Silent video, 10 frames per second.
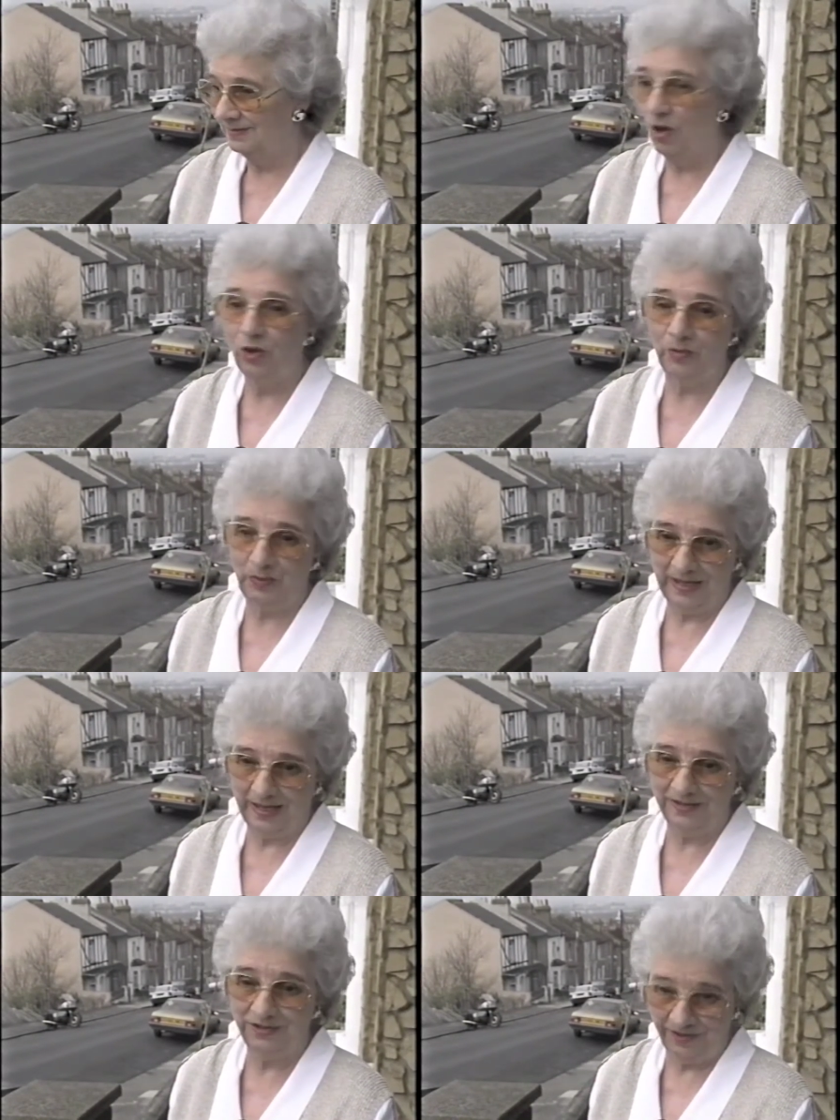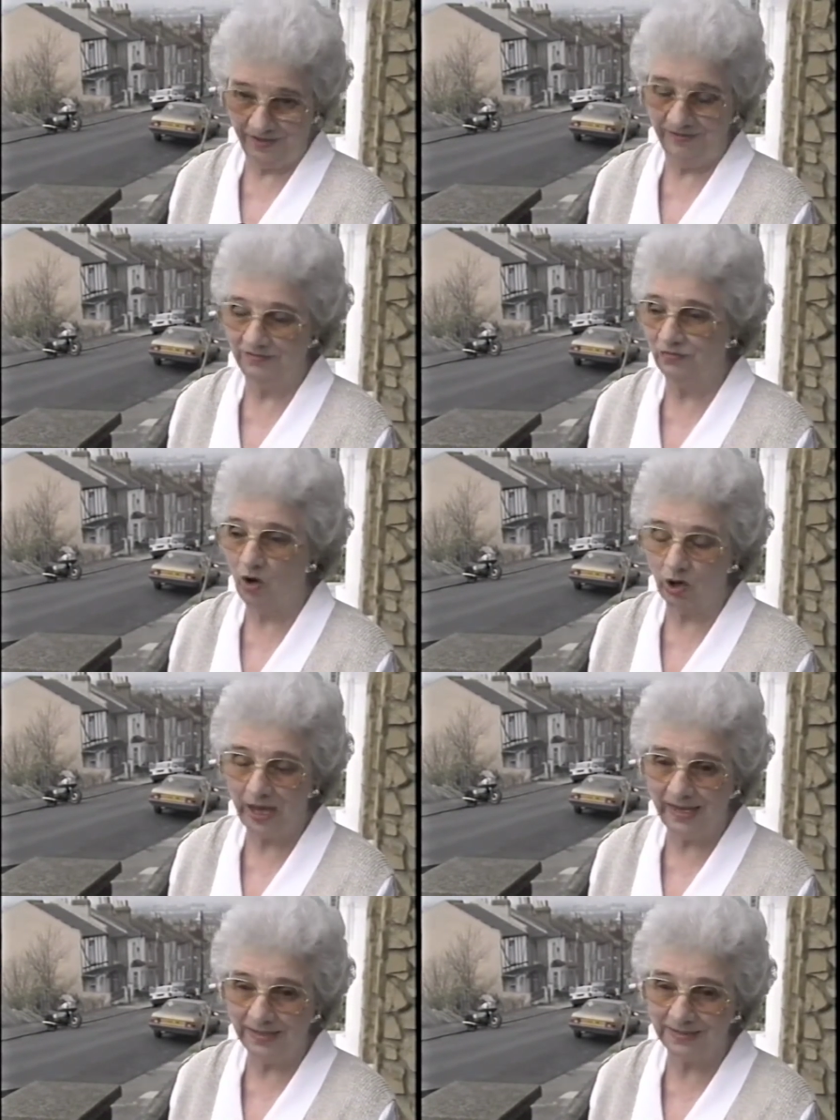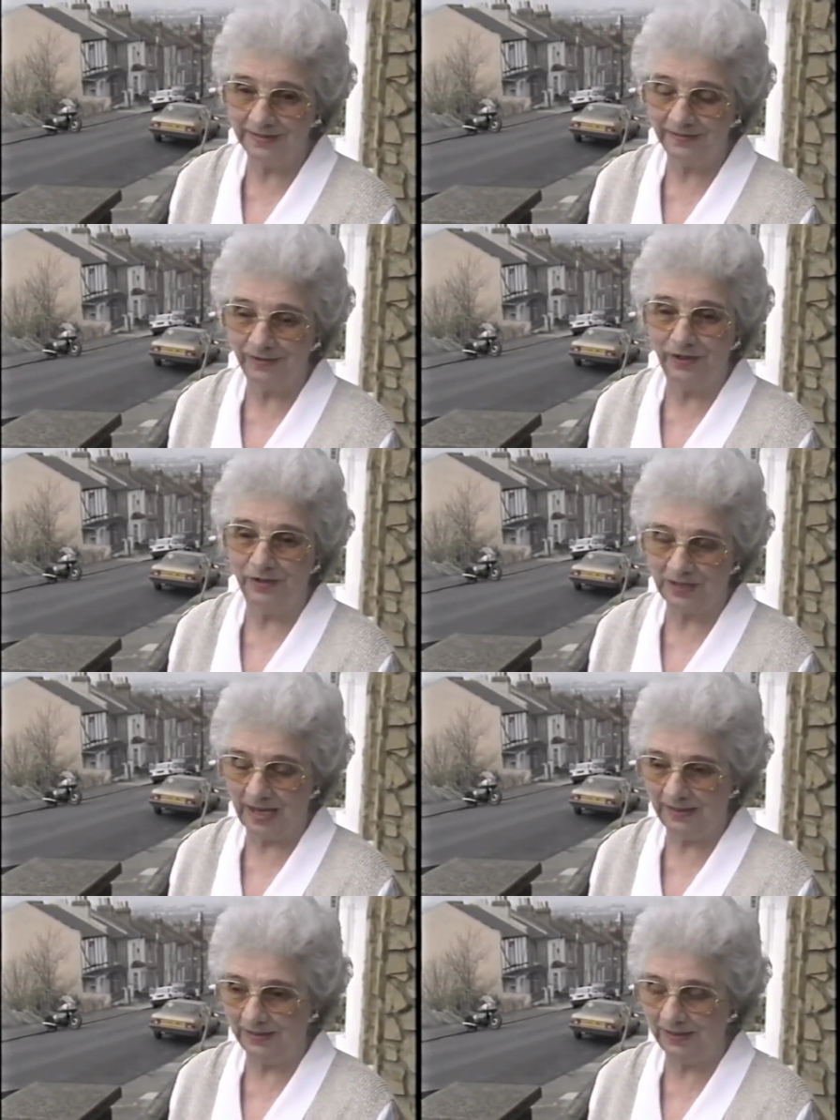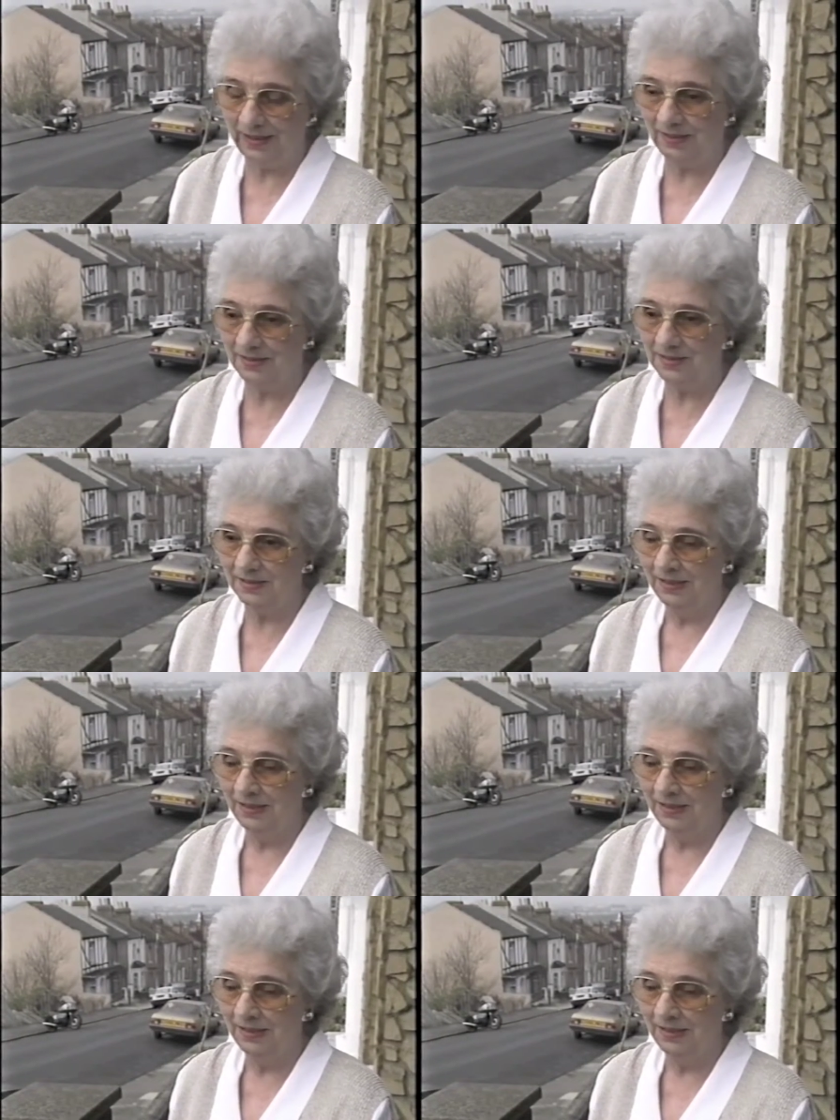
all that we had, you know, rock cakes, all those kind of things.